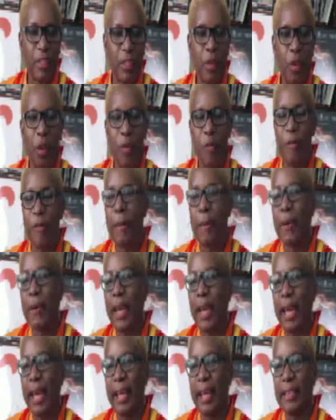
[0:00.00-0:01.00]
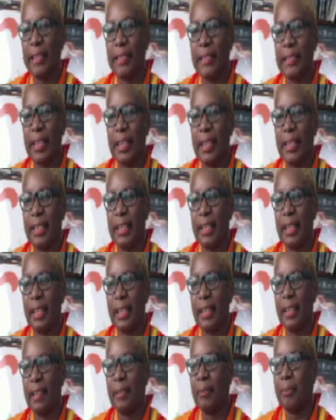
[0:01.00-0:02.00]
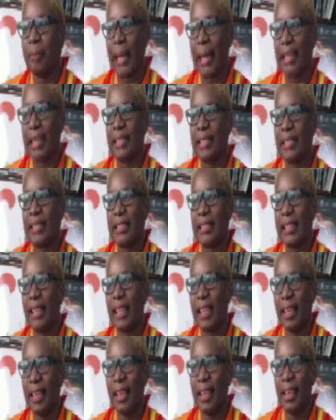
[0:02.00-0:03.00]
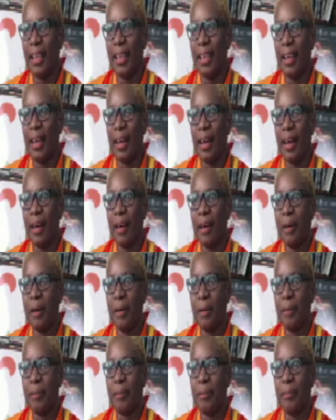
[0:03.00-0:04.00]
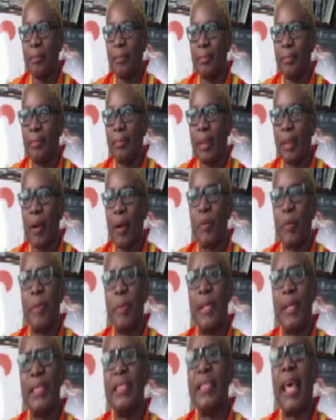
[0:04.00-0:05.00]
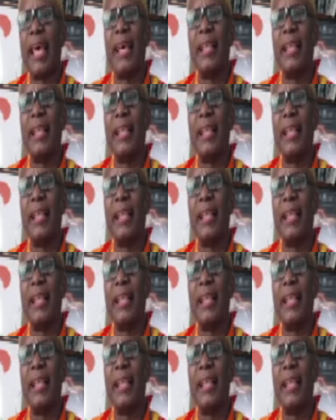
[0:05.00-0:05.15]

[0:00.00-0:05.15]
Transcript: fabric hats. And uh, back in the day, um, I would make these hats.